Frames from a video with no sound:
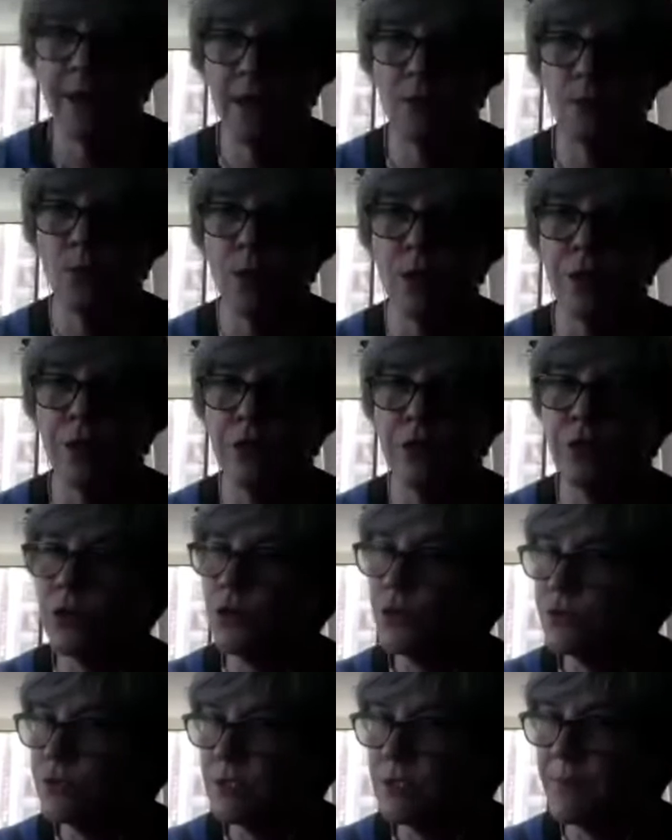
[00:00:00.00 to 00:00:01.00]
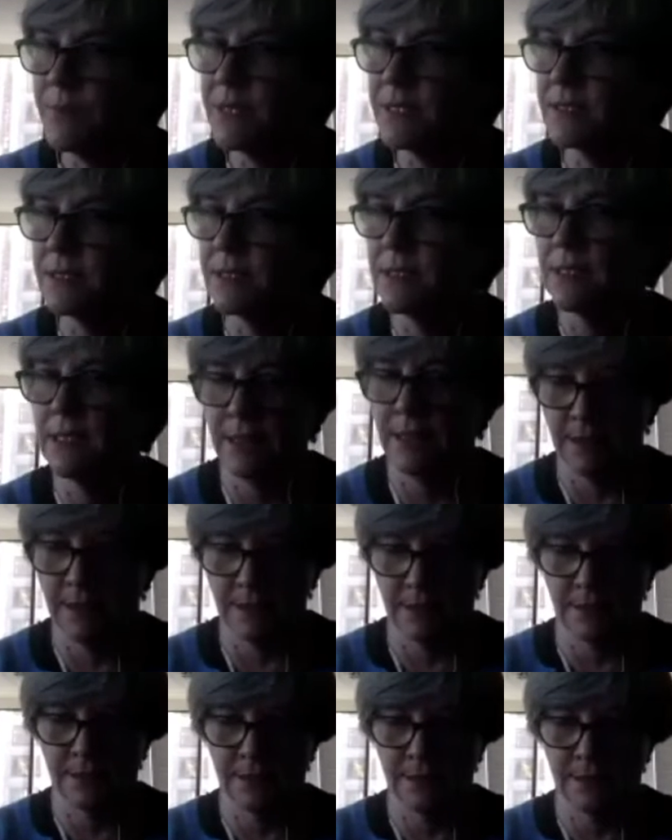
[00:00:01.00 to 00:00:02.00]
And what third spacing
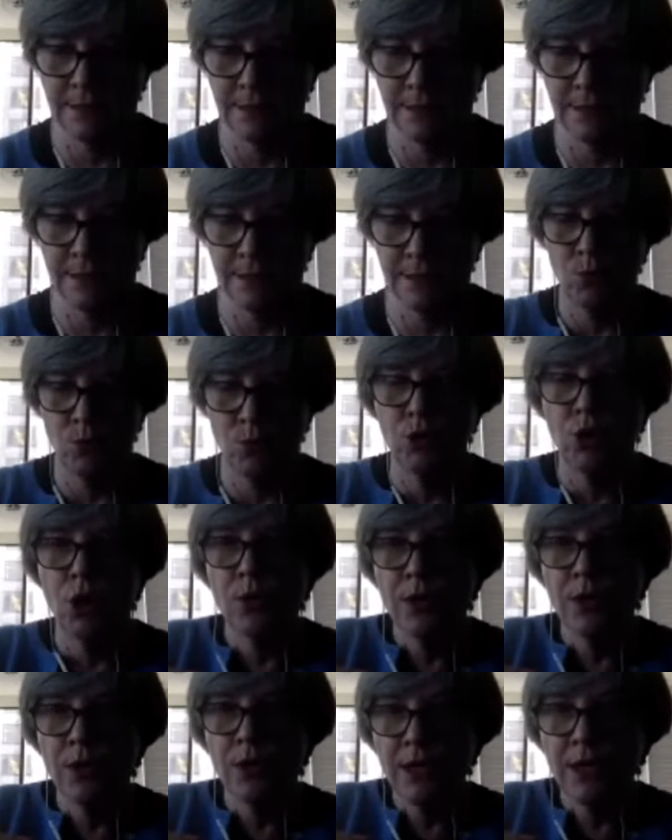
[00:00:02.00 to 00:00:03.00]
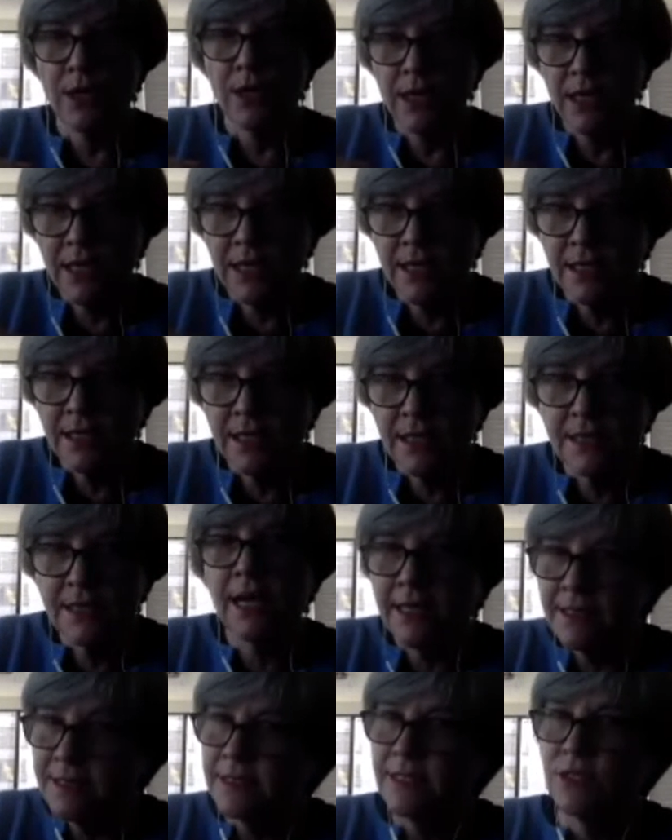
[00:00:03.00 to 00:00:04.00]
is, will go
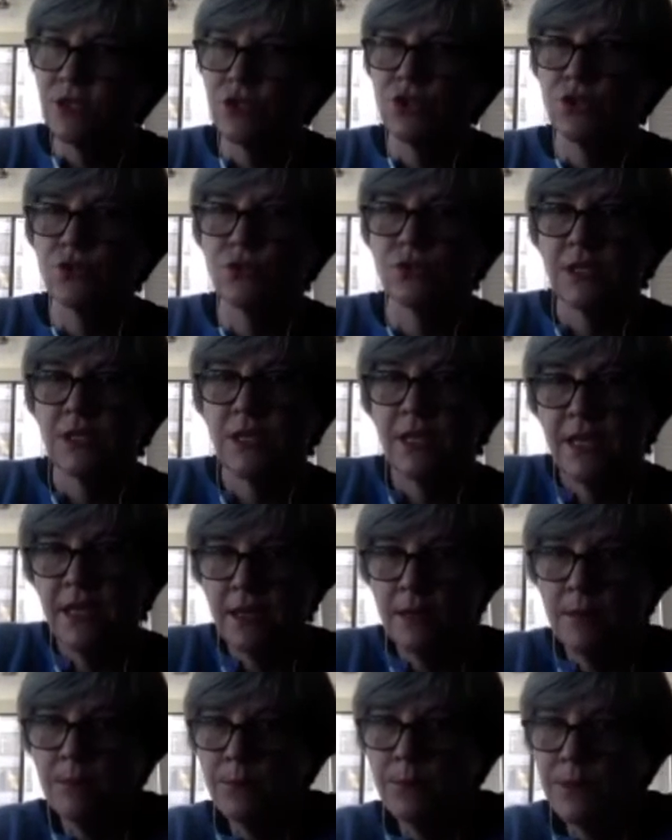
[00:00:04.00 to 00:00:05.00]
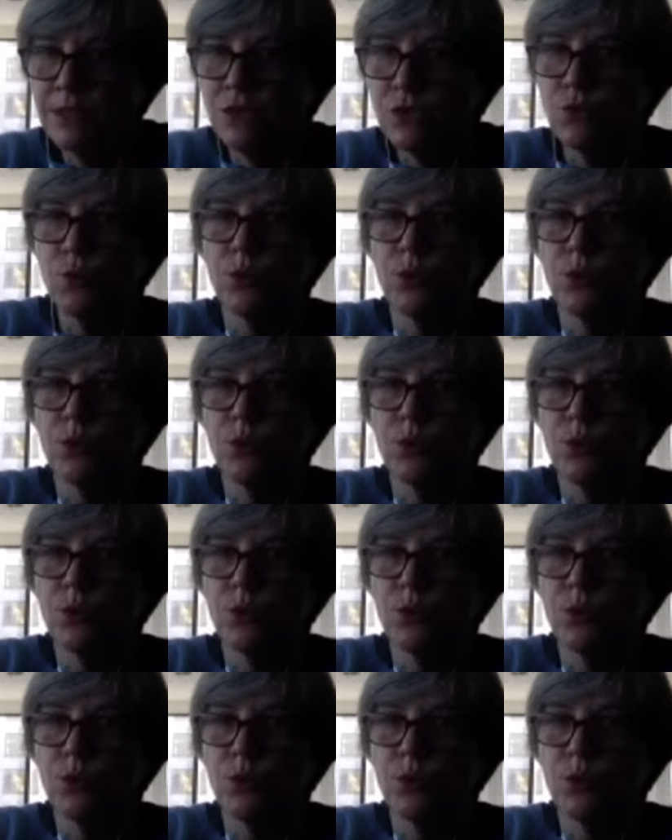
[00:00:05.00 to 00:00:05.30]
inside the tissues, in